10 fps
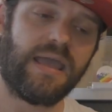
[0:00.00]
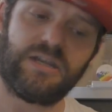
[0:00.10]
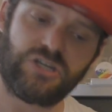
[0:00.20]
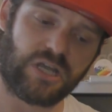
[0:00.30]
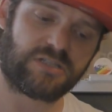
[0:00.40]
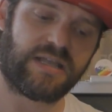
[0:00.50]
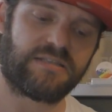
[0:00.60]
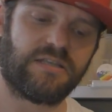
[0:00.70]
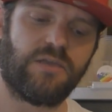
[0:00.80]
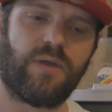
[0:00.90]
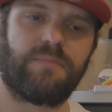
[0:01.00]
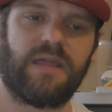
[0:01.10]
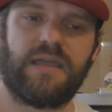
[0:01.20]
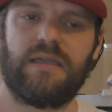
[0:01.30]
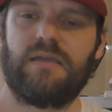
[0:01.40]
It just has the
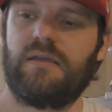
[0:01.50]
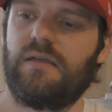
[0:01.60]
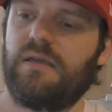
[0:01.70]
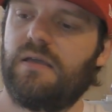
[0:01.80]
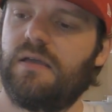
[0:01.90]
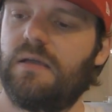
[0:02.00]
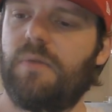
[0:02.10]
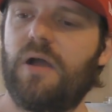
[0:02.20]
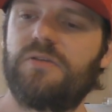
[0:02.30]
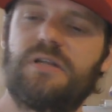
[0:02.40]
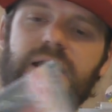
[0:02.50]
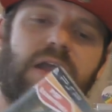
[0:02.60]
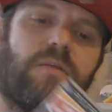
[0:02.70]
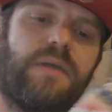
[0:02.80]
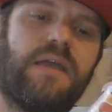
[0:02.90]
UMD. Pirates of the
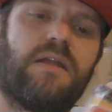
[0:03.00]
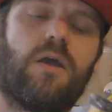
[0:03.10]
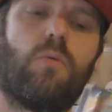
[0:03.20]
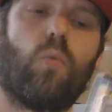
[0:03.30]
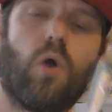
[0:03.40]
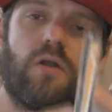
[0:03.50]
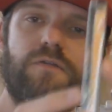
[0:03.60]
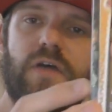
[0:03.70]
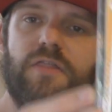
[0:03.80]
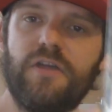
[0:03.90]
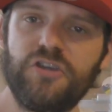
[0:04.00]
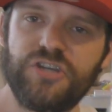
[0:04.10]
Caribbean, one of the